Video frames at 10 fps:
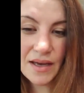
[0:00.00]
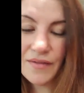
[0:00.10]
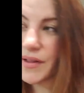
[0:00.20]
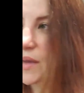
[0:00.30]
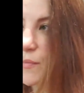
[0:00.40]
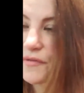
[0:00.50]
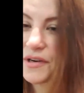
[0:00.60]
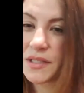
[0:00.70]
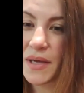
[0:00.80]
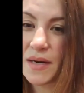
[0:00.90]
I feel like I'm
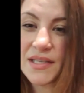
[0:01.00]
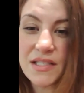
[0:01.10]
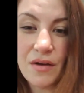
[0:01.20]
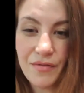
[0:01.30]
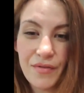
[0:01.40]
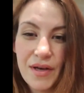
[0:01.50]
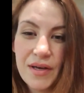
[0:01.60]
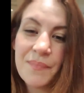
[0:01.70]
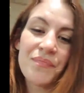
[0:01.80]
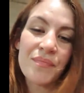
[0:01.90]
over-explaining myself.
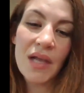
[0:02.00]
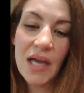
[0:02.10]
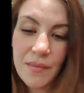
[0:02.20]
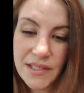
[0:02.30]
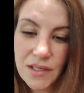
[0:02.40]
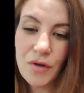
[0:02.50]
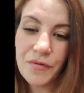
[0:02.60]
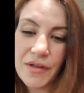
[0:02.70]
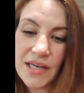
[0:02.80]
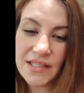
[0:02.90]
Anyways,
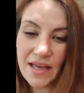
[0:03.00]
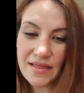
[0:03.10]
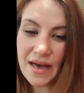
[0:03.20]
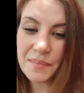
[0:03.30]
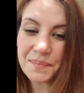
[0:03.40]
hopefully you guys get that.